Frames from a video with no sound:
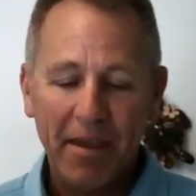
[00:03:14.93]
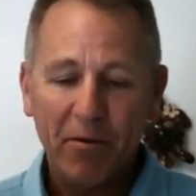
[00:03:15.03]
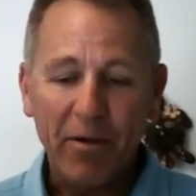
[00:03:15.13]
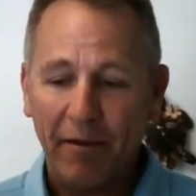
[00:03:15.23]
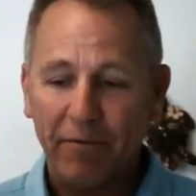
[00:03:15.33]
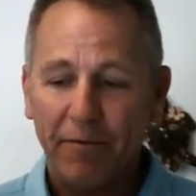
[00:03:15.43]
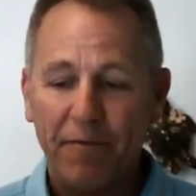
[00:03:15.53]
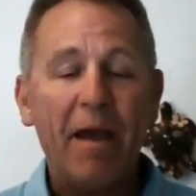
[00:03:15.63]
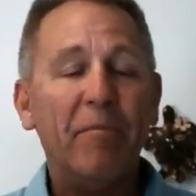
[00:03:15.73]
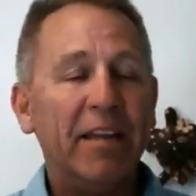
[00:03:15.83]
we have
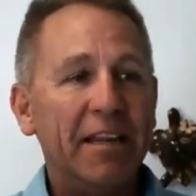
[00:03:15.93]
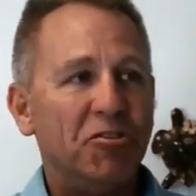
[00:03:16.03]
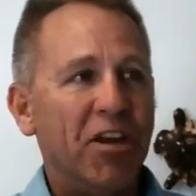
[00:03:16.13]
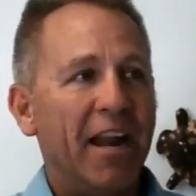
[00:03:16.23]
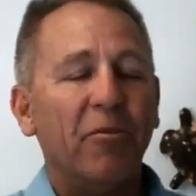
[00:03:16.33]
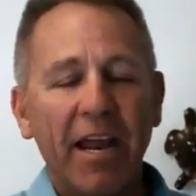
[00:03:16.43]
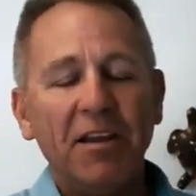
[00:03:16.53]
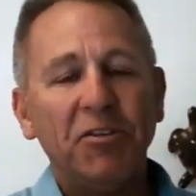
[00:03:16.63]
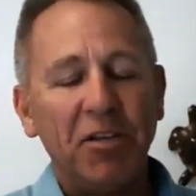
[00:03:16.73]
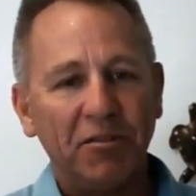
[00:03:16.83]
family
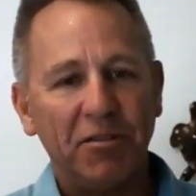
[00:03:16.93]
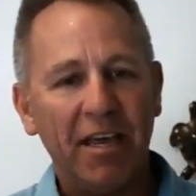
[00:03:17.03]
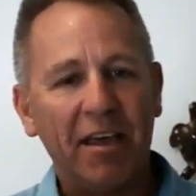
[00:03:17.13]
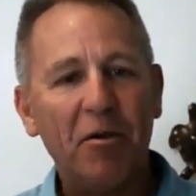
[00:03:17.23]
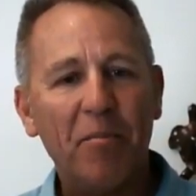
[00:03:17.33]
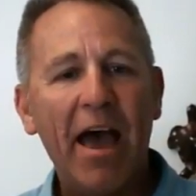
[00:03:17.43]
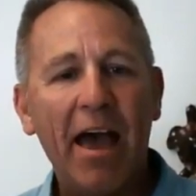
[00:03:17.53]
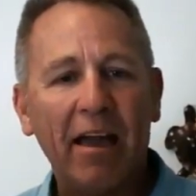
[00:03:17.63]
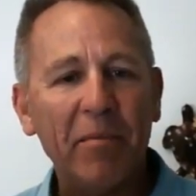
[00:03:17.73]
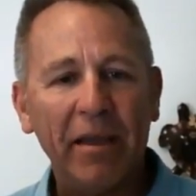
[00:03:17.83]
generations that go
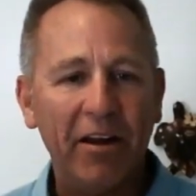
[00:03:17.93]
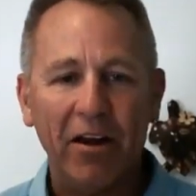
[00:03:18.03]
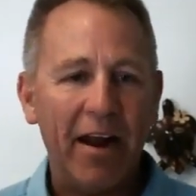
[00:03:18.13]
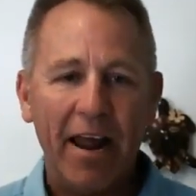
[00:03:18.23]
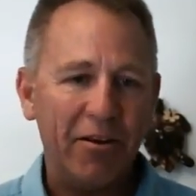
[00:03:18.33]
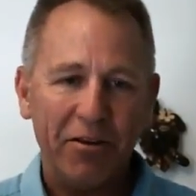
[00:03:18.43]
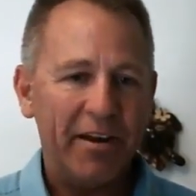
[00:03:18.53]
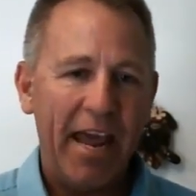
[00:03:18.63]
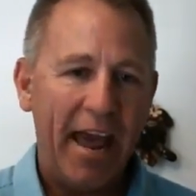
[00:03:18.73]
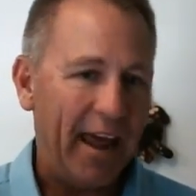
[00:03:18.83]
back. And I know your
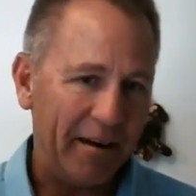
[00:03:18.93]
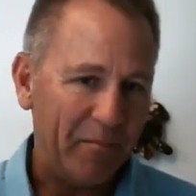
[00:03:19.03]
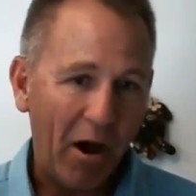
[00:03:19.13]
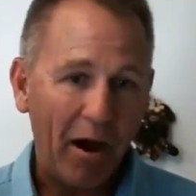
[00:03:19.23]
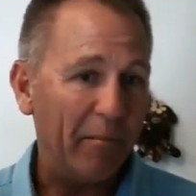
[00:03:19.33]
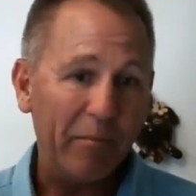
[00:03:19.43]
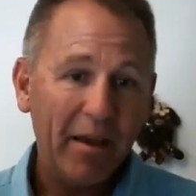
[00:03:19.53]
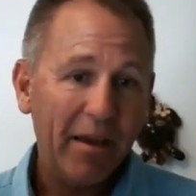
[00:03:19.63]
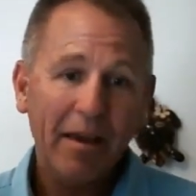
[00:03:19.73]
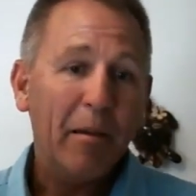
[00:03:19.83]
dad and mom
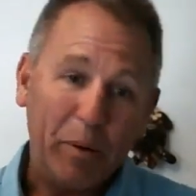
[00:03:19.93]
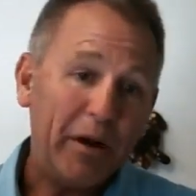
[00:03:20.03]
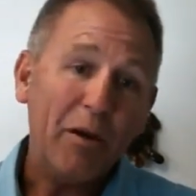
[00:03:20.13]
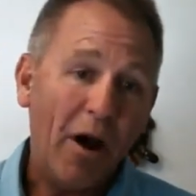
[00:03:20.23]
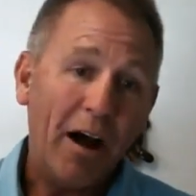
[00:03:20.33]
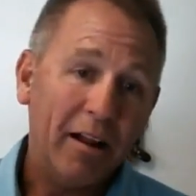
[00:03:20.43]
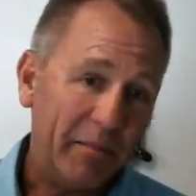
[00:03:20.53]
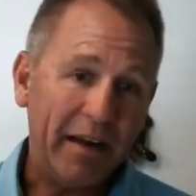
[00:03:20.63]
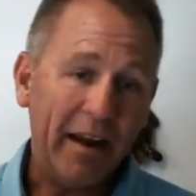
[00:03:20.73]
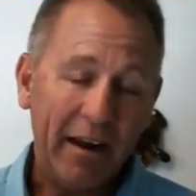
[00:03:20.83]
pretty well.
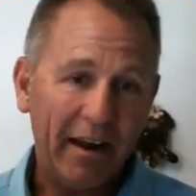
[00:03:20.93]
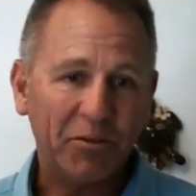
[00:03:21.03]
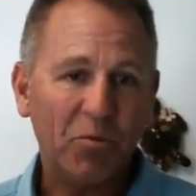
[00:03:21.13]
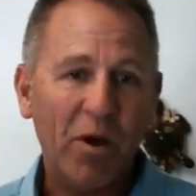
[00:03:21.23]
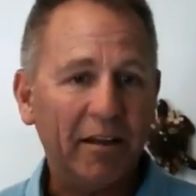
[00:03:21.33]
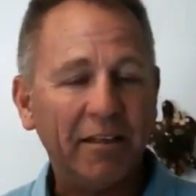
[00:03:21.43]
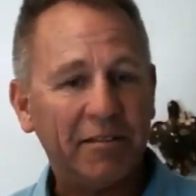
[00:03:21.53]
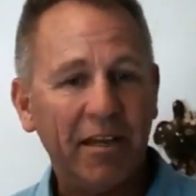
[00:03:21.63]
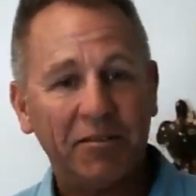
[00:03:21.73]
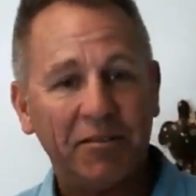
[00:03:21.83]
Not as well
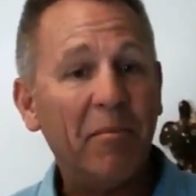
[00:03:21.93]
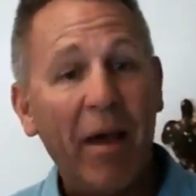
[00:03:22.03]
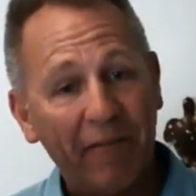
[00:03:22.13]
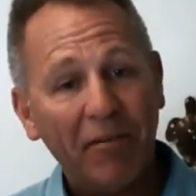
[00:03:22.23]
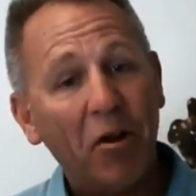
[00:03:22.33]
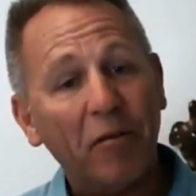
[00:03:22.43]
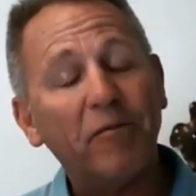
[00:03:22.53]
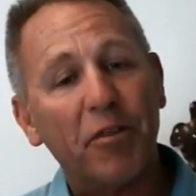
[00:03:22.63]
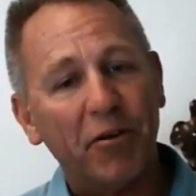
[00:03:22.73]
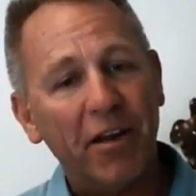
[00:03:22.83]
as some. I haven't known them for
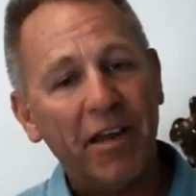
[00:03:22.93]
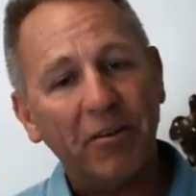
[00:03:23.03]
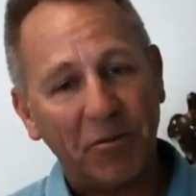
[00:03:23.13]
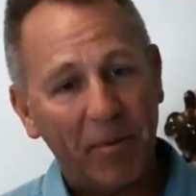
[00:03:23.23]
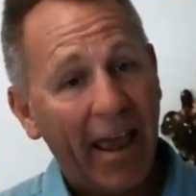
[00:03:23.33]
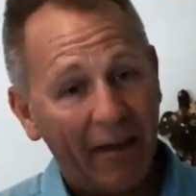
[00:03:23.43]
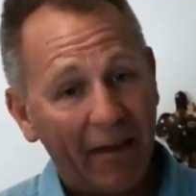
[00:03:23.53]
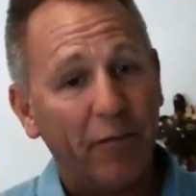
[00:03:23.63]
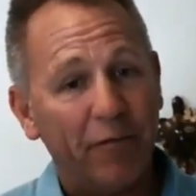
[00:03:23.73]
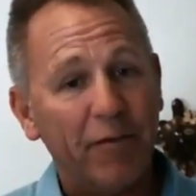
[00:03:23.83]
30 years, but I have
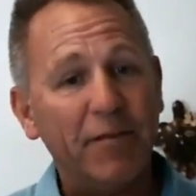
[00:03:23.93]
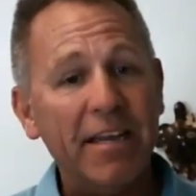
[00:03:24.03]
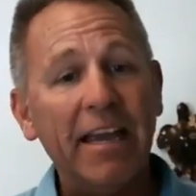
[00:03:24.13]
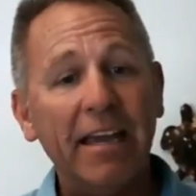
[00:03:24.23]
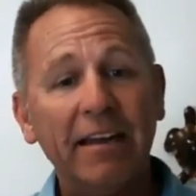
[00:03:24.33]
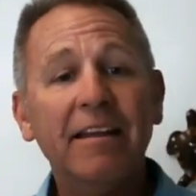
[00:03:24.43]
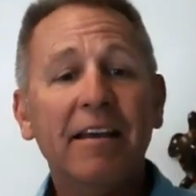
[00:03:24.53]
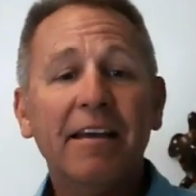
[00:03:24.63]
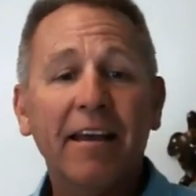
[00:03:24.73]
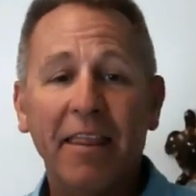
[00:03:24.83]
for 15.
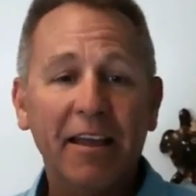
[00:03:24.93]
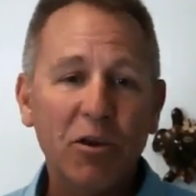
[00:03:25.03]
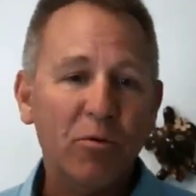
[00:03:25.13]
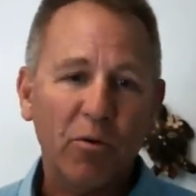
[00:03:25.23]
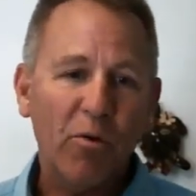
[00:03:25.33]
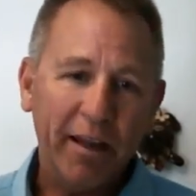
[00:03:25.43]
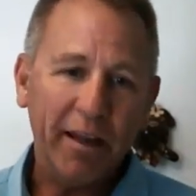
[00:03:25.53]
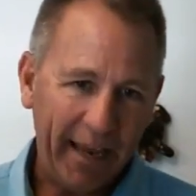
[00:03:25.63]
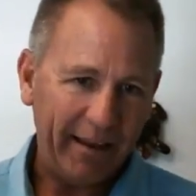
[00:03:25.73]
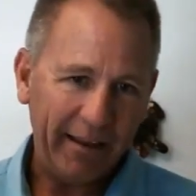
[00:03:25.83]
I think you were what,
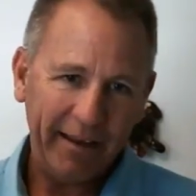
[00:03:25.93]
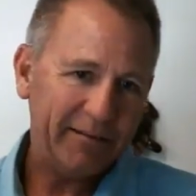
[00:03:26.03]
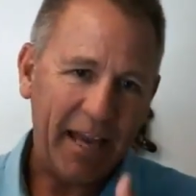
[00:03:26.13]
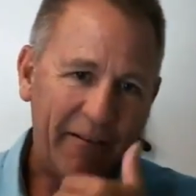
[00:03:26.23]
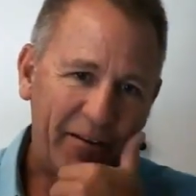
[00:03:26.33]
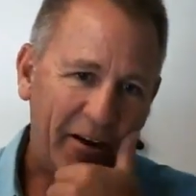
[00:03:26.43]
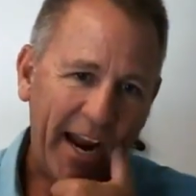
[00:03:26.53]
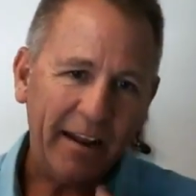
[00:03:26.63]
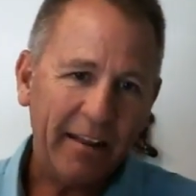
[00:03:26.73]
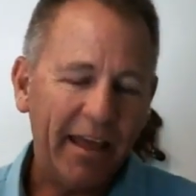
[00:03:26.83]
like 7 or
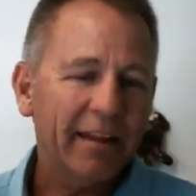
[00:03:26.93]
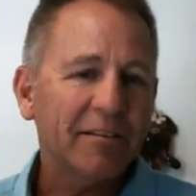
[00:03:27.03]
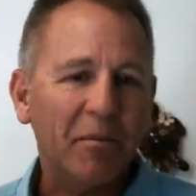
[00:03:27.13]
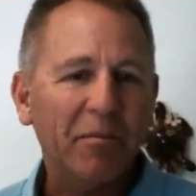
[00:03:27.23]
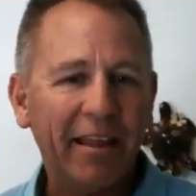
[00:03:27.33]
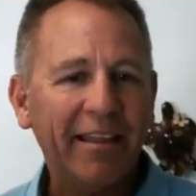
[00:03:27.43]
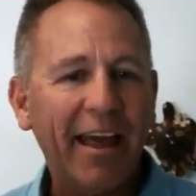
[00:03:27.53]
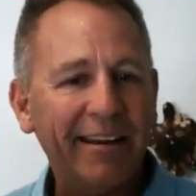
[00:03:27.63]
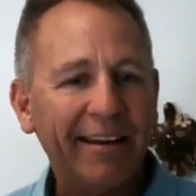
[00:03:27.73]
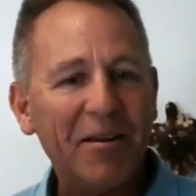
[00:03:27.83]
8 then, something like that,